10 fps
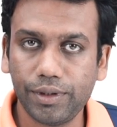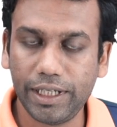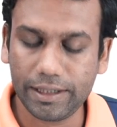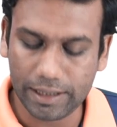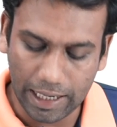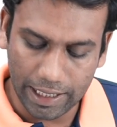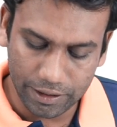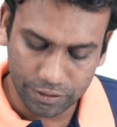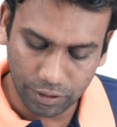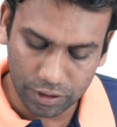this
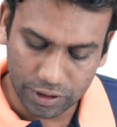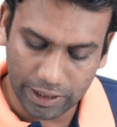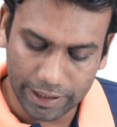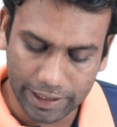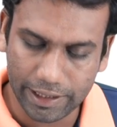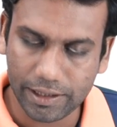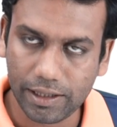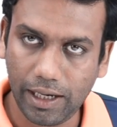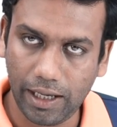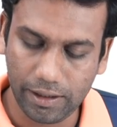I short circuit
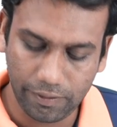and